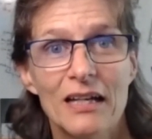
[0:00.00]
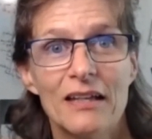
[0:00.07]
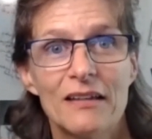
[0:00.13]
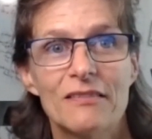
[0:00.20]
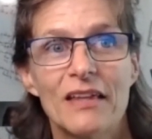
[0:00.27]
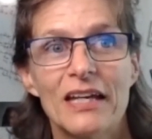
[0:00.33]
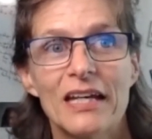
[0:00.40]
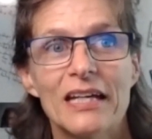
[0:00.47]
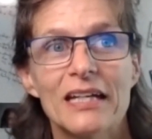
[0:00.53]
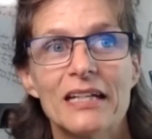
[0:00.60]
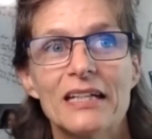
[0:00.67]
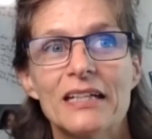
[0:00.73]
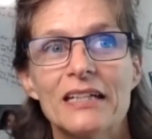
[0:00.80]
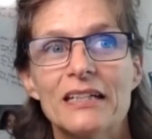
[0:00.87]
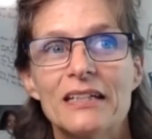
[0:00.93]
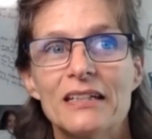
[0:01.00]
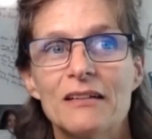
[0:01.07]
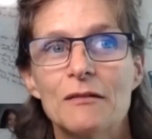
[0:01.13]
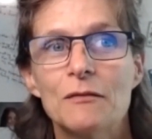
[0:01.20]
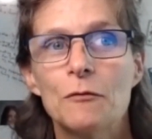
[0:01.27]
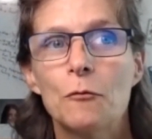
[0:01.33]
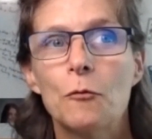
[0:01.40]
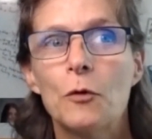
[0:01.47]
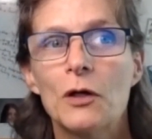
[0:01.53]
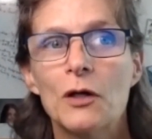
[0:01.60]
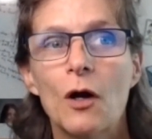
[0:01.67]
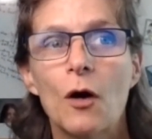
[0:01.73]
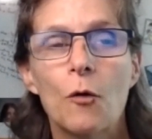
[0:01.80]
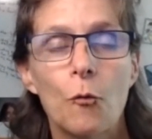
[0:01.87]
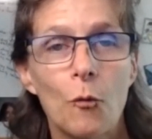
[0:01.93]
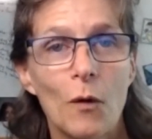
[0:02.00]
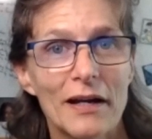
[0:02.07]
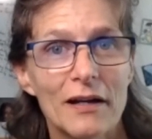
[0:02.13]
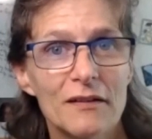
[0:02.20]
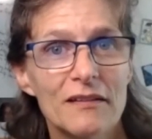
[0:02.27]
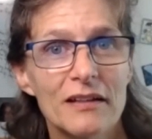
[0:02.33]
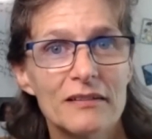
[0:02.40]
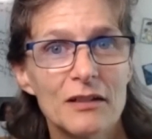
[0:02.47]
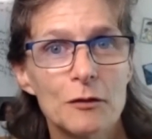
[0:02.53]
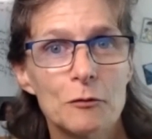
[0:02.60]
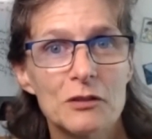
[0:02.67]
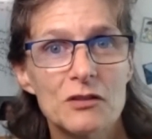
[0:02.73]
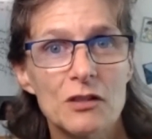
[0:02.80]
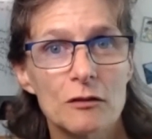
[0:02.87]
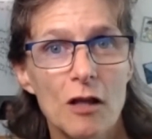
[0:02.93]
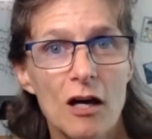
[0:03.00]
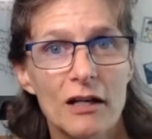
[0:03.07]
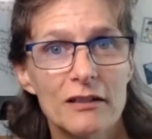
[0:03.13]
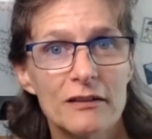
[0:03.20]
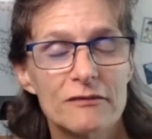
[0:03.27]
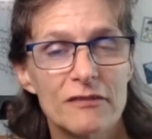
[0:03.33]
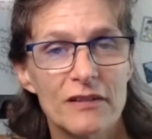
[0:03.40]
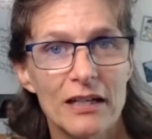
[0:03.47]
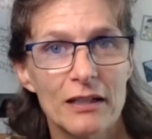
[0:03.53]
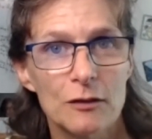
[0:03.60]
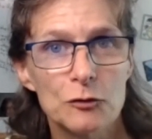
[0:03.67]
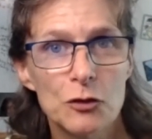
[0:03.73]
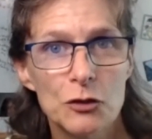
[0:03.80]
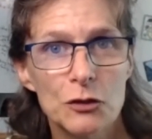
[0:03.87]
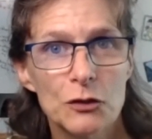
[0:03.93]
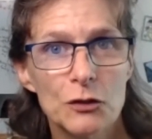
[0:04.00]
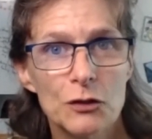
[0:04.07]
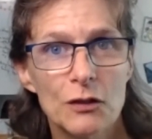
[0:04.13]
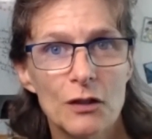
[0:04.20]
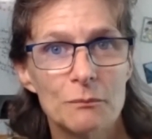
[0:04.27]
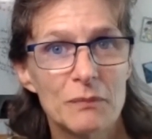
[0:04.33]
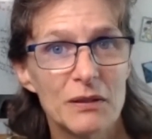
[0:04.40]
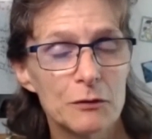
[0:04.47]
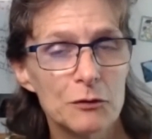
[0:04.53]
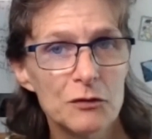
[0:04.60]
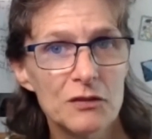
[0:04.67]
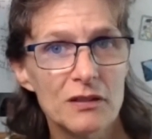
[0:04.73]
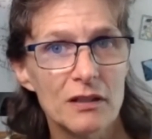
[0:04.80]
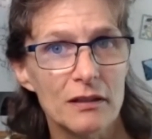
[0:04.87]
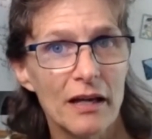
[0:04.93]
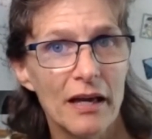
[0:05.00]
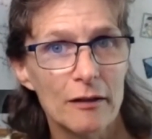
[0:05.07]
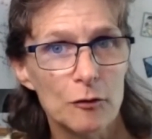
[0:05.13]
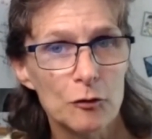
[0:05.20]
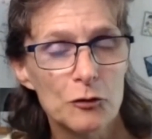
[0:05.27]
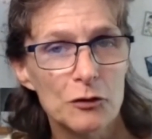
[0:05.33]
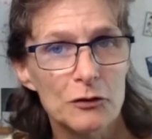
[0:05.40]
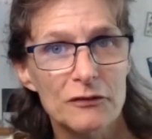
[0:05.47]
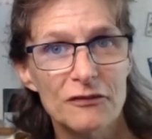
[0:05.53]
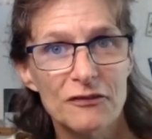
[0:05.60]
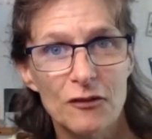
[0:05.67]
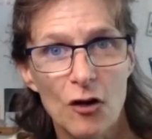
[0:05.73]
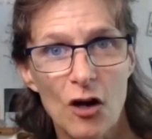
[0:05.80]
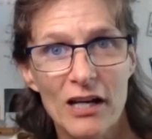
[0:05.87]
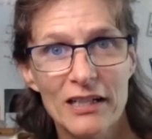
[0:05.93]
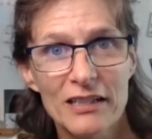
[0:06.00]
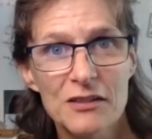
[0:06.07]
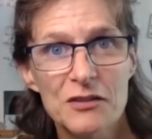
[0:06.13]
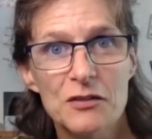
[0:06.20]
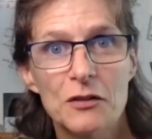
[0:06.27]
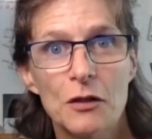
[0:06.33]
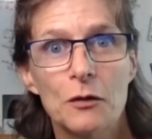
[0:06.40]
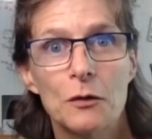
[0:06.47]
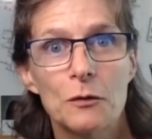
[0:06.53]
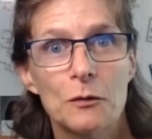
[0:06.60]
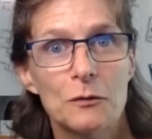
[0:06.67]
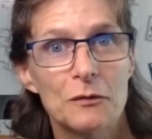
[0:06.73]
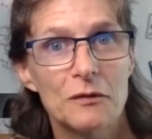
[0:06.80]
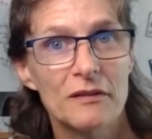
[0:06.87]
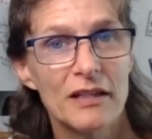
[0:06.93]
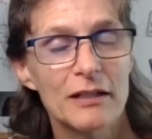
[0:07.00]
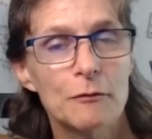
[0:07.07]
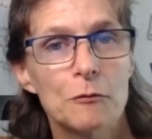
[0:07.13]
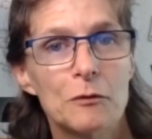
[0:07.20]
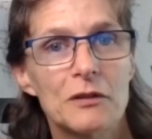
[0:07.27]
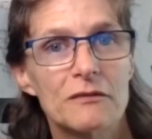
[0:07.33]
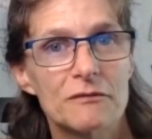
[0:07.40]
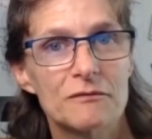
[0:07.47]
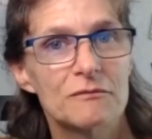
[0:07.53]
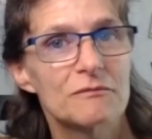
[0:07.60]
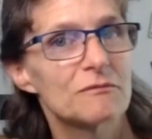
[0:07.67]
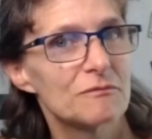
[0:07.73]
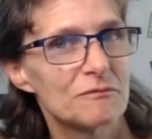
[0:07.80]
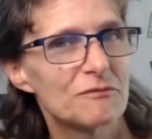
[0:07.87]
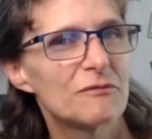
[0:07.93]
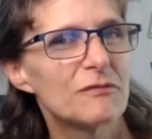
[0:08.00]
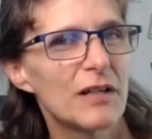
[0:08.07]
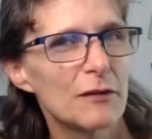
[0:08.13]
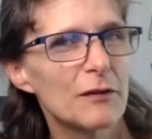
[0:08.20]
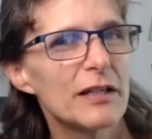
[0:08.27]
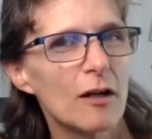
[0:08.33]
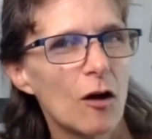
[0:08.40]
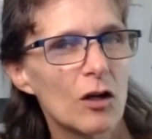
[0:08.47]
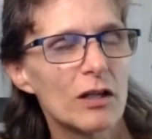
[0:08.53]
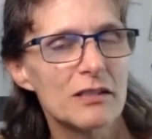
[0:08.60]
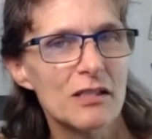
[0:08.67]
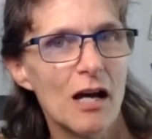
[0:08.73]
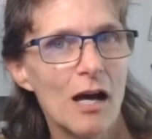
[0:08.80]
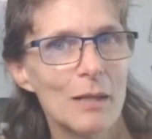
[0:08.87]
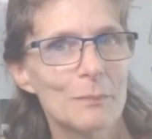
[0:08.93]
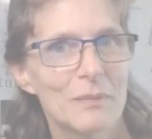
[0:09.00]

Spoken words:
They were aware that there was a lot of elder abuse and elder fraud, so they were very on top